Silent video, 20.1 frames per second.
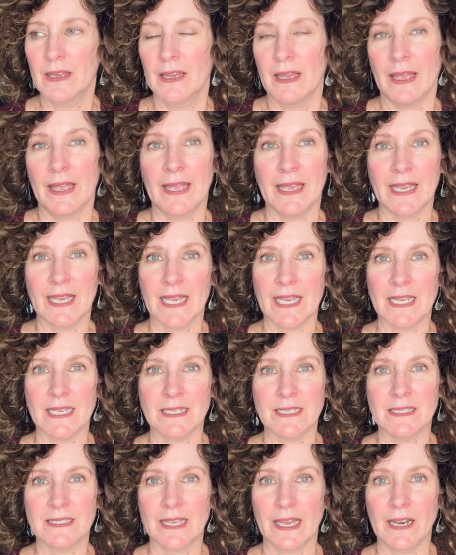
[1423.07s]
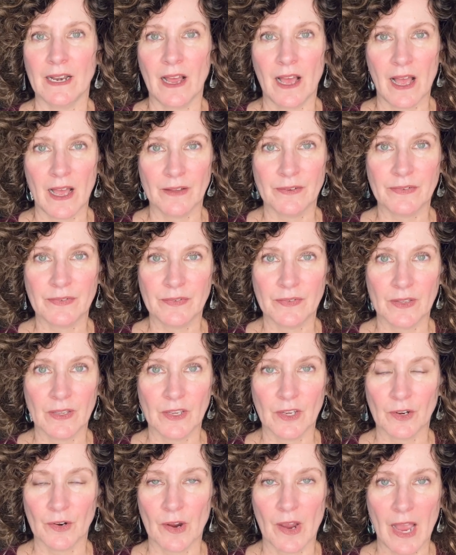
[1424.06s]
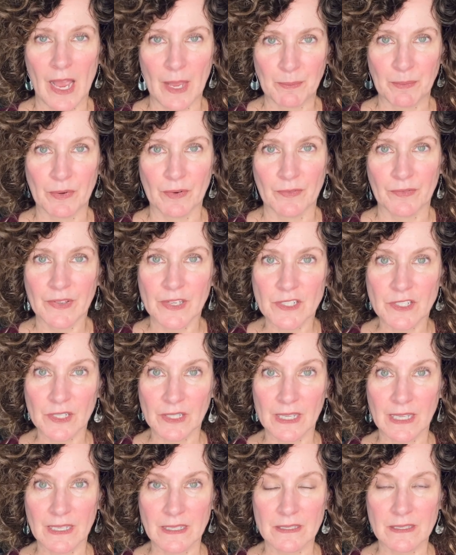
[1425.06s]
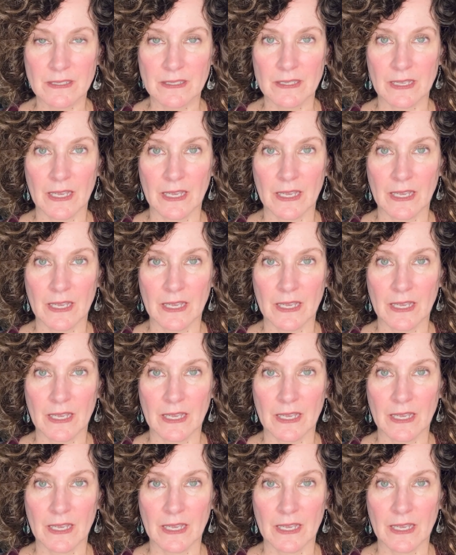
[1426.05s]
It can set off your hypervigilance